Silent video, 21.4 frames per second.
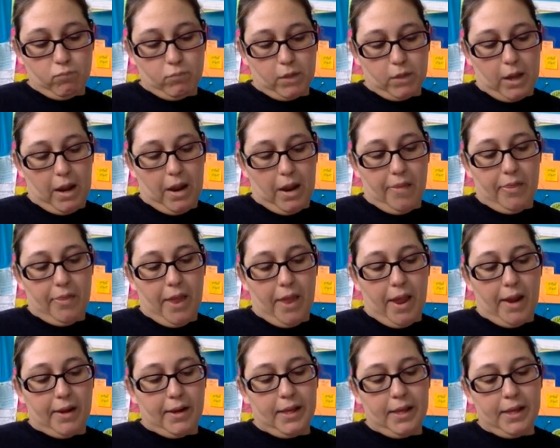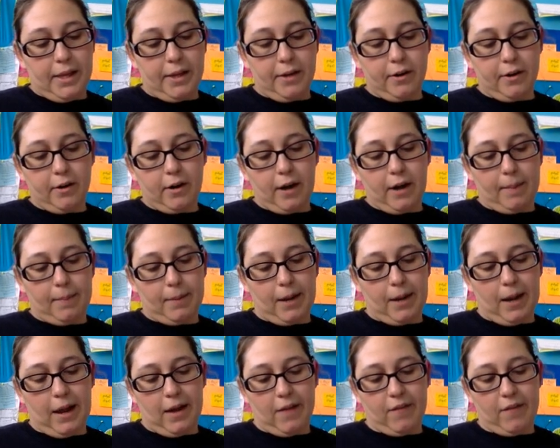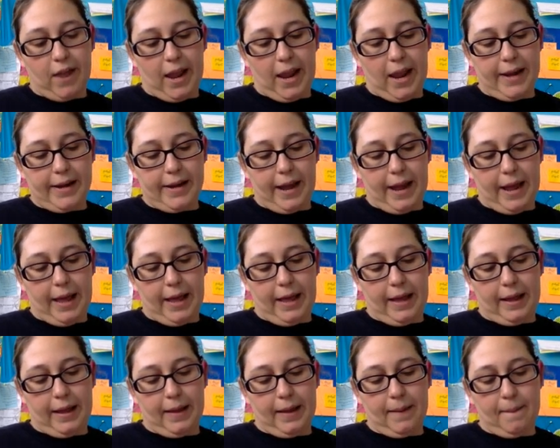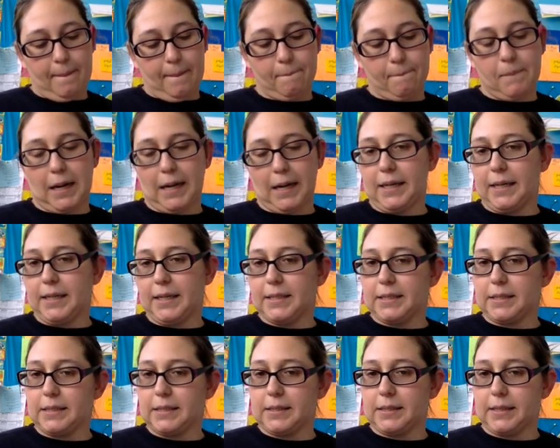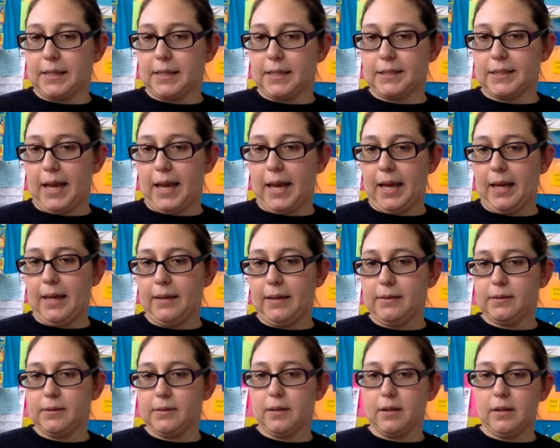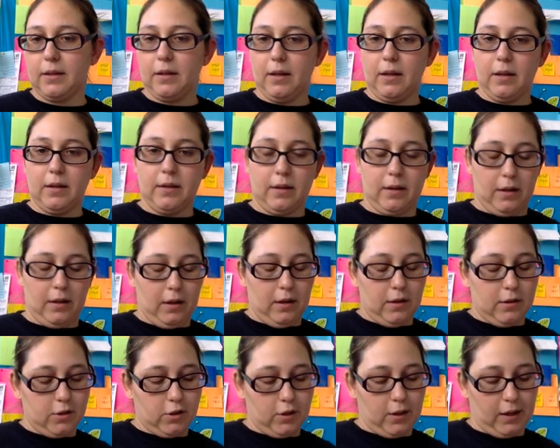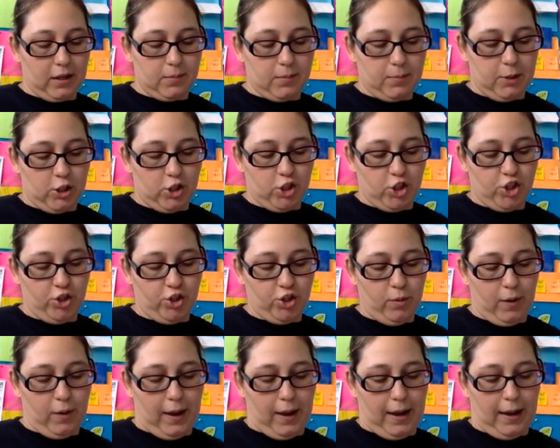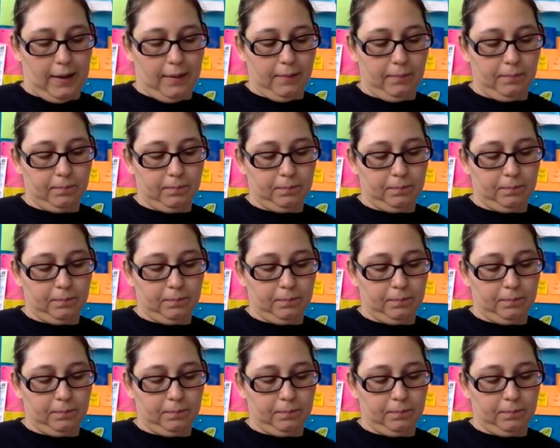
And then here I'm going to have 8a minus 6a, so that gives me 2a.